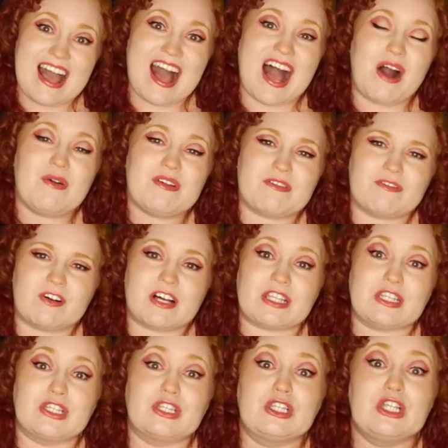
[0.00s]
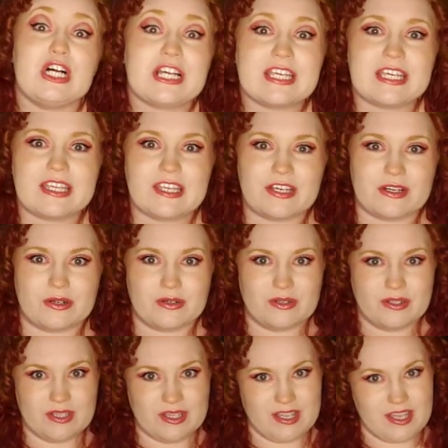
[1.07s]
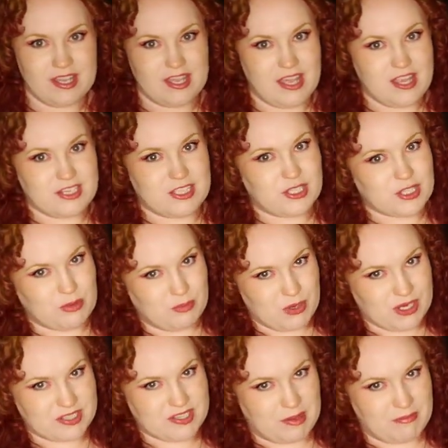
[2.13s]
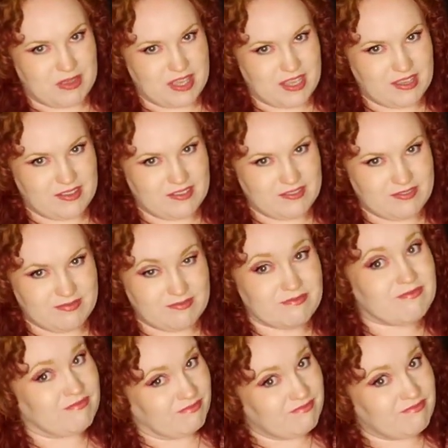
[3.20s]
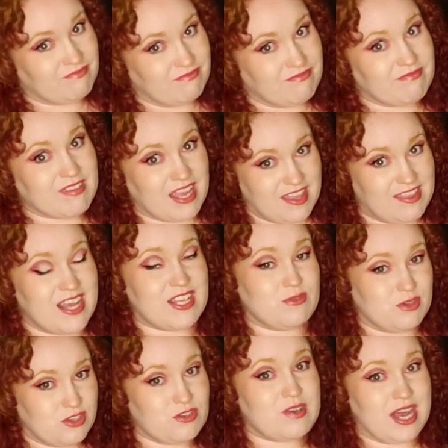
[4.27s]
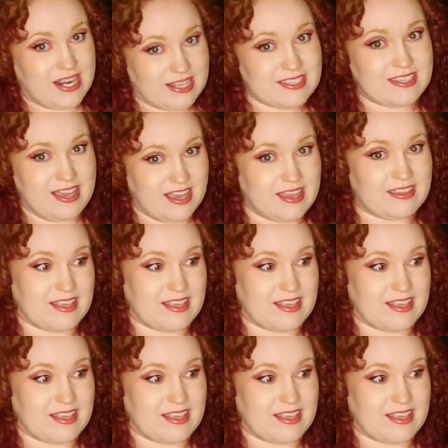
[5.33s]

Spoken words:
I don't even fucking look at you till you book something. And that's what you gotta say.